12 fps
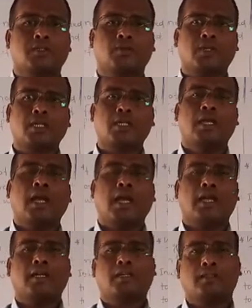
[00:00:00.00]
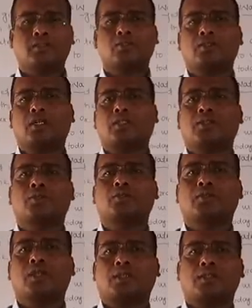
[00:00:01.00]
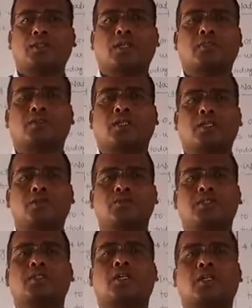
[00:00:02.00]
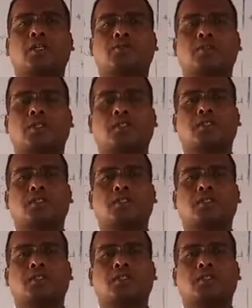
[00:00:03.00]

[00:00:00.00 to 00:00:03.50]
Okay, and so that due to that ground they are using the groundwater,